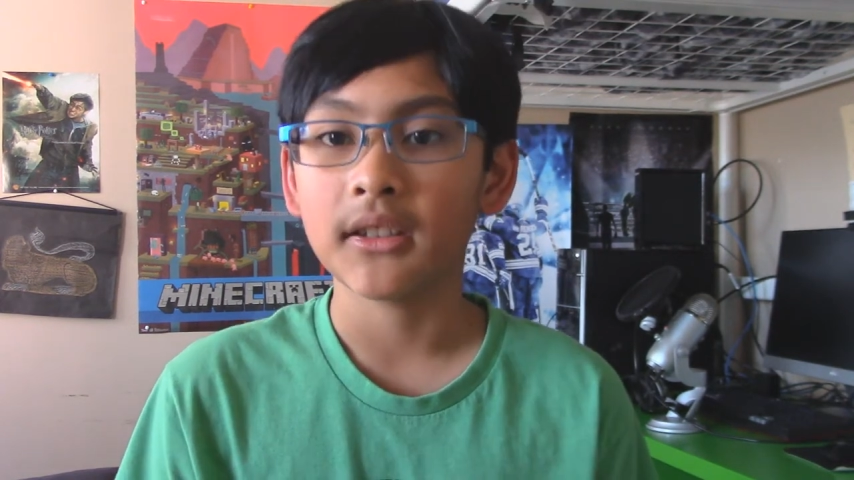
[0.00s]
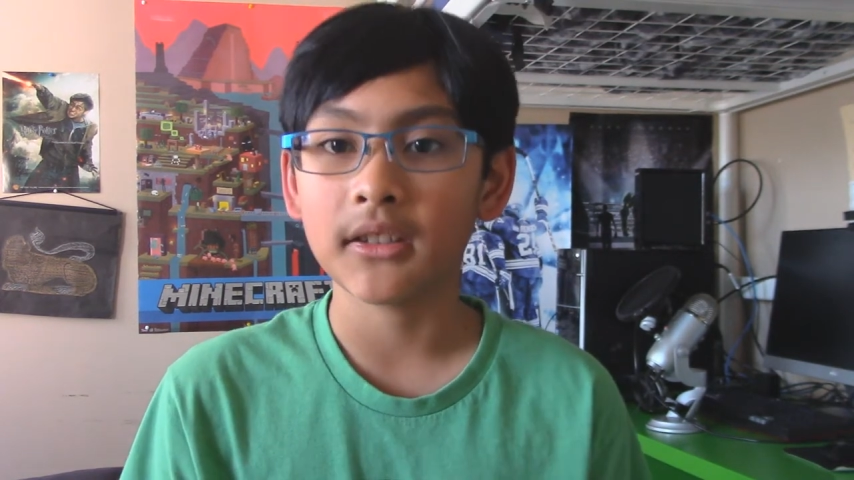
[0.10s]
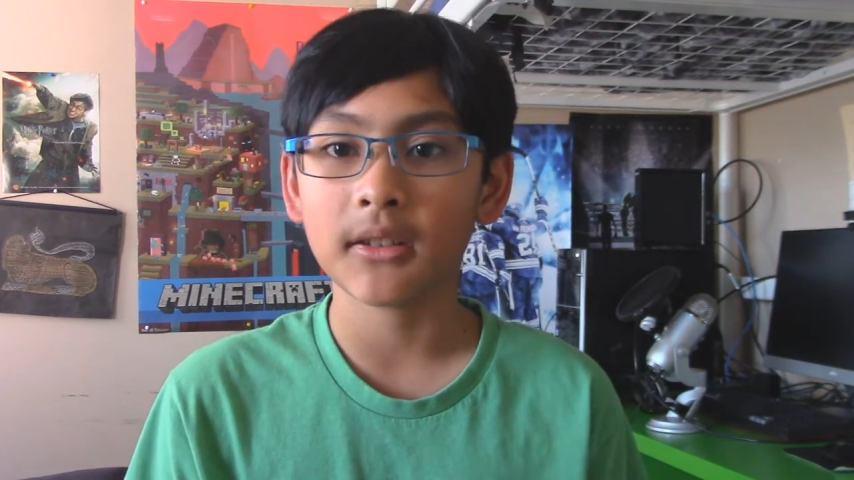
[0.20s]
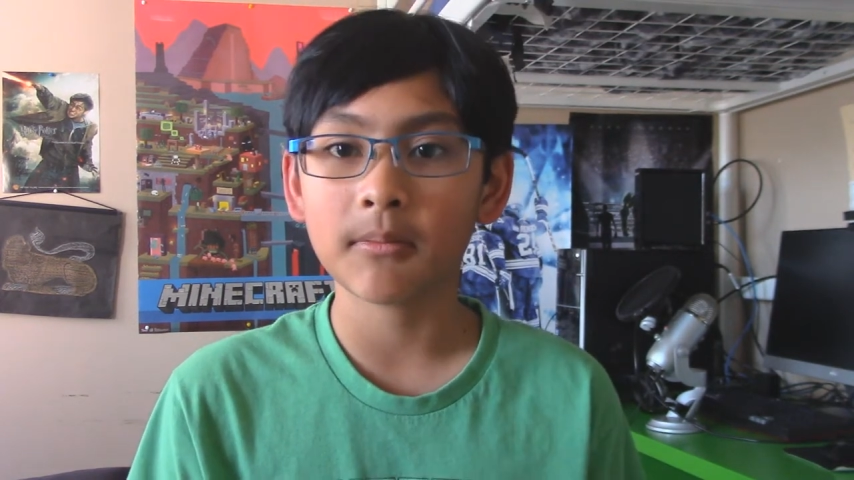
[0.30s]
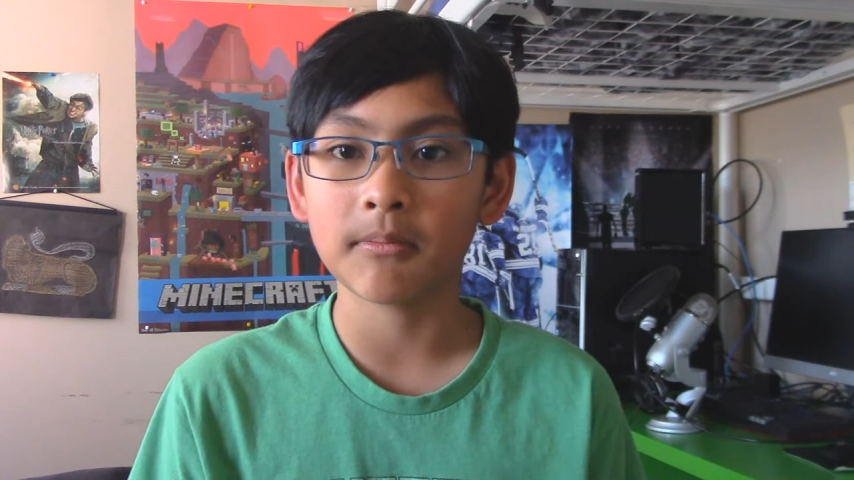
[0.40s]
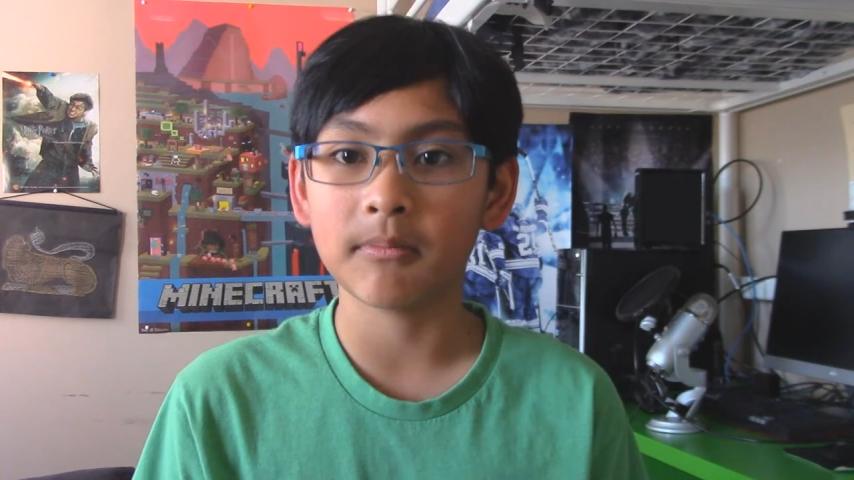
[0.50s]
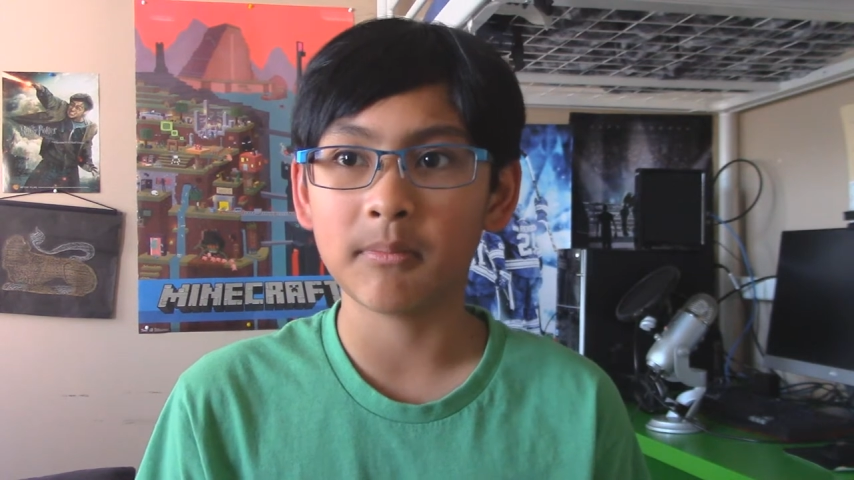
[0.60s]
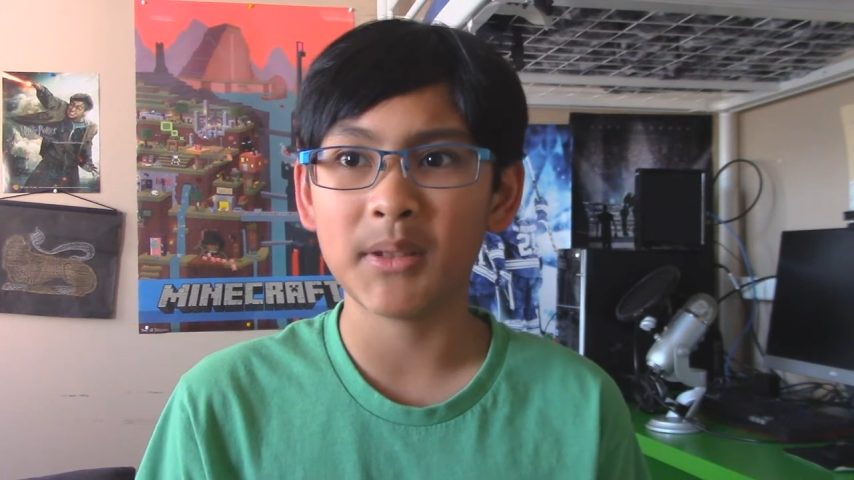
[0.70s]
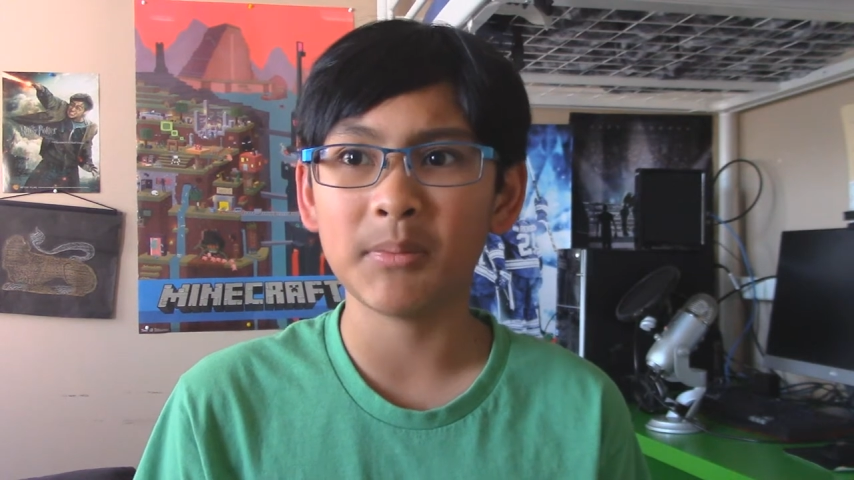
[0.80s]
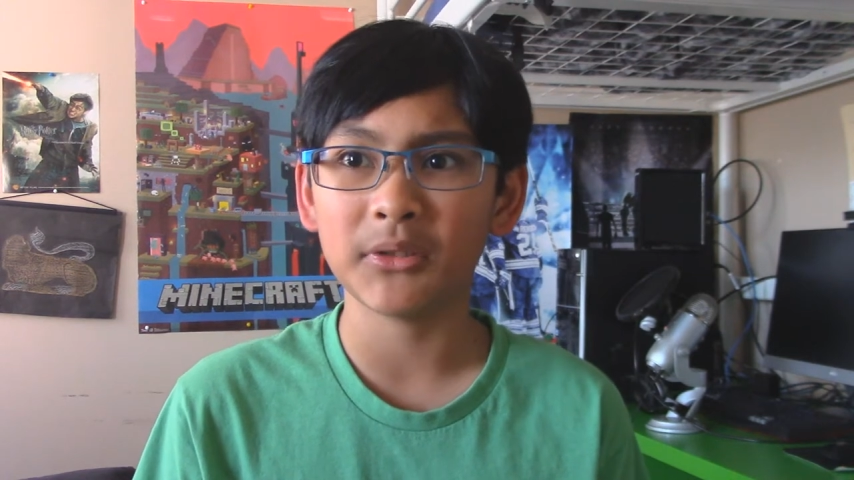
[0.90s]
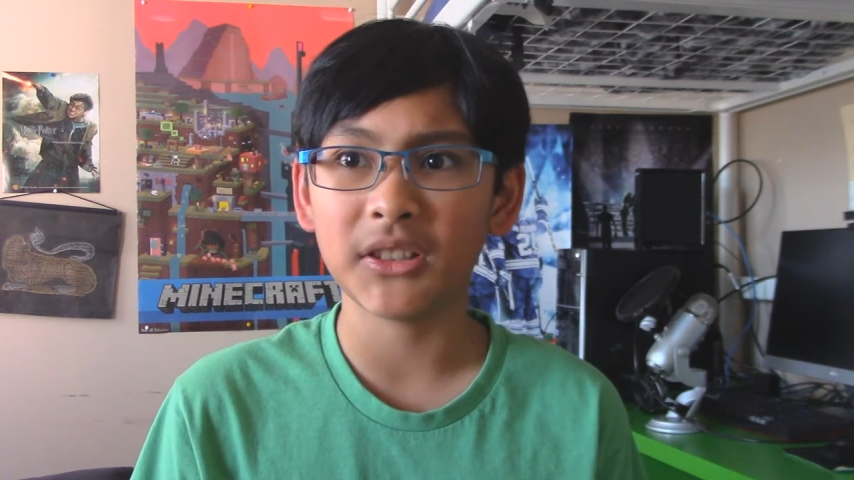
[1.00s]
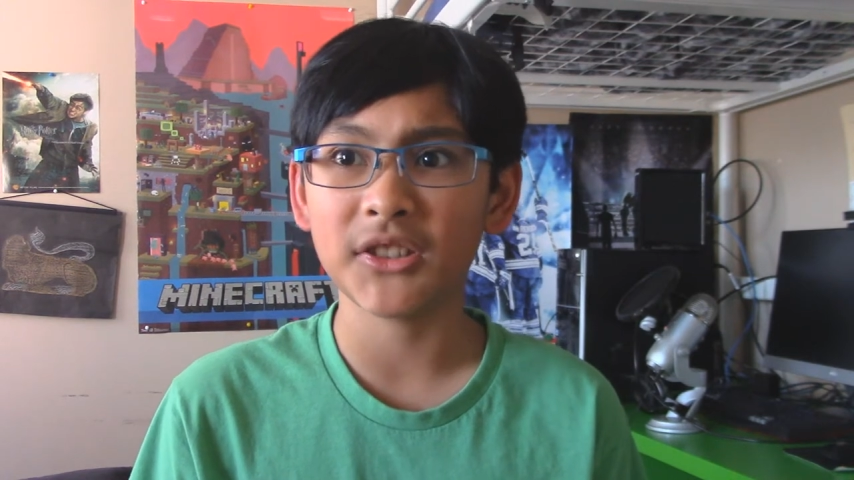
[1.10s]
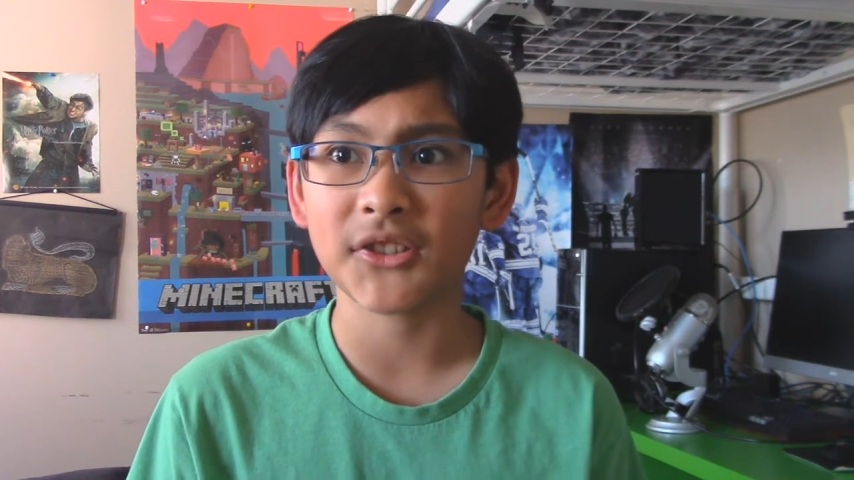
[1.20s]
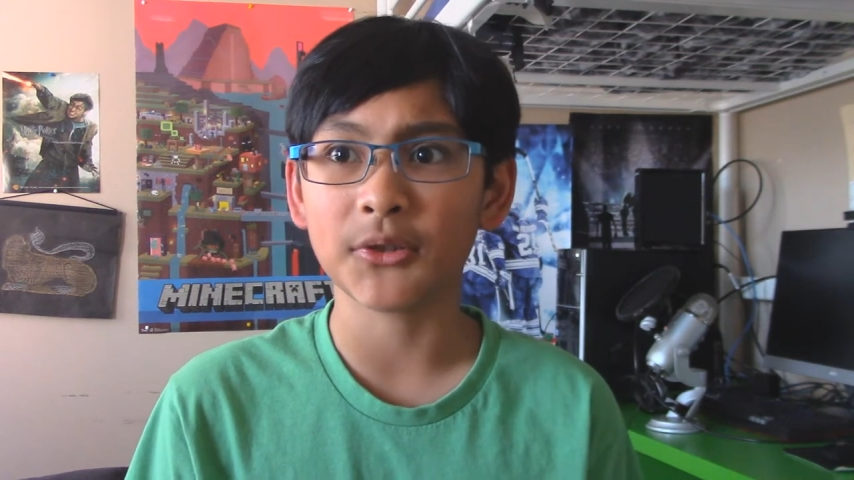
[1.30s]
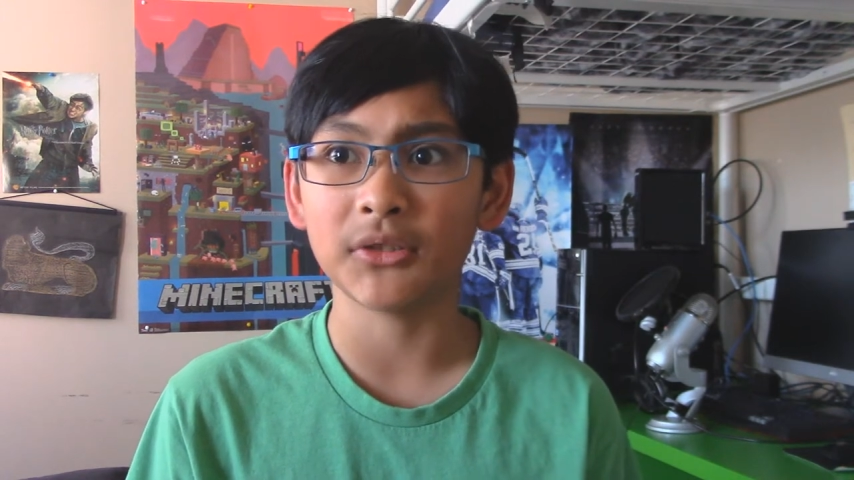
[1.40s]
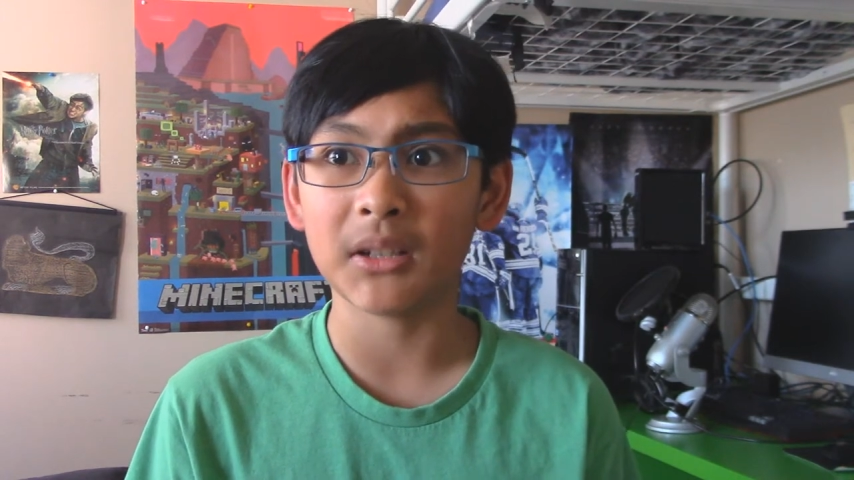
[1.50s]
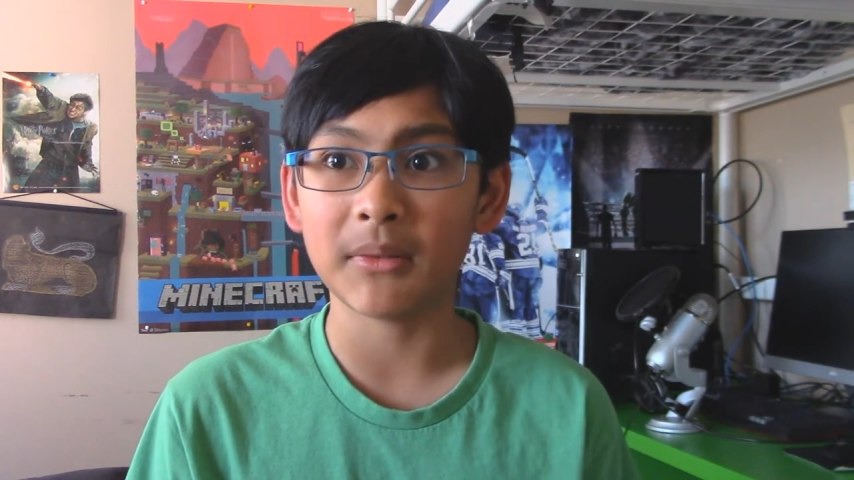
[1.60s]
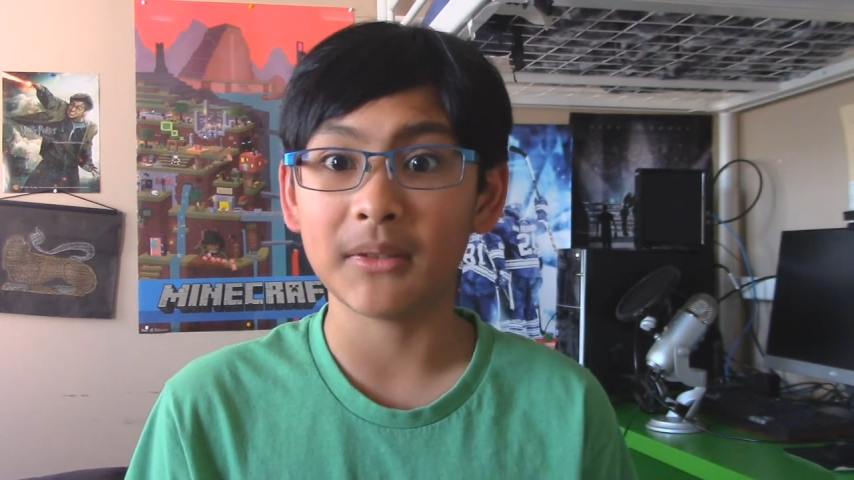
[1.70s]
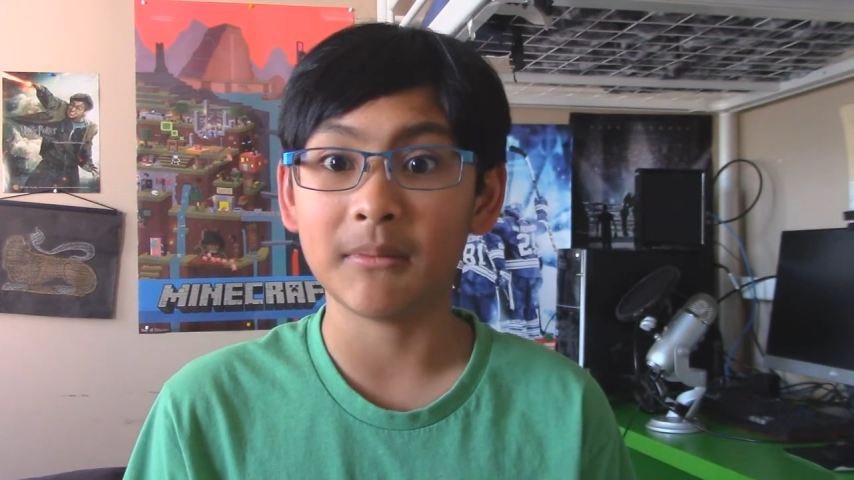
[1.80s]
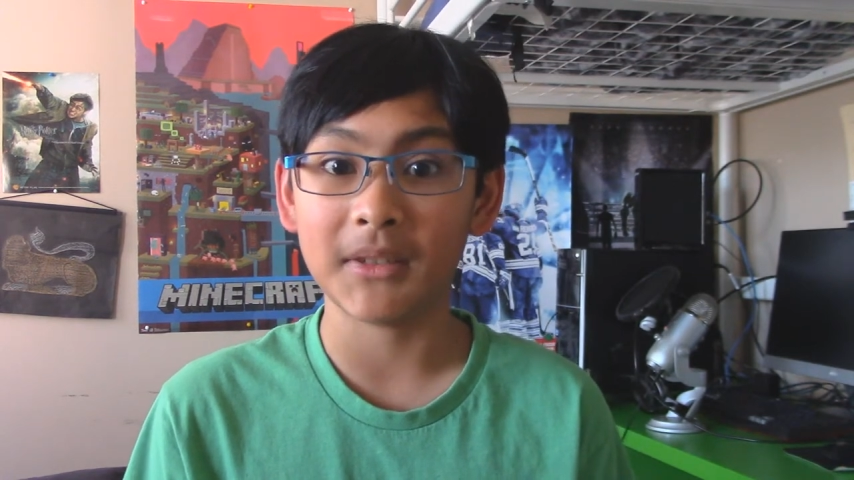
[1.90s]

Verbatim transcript: They're people in school have been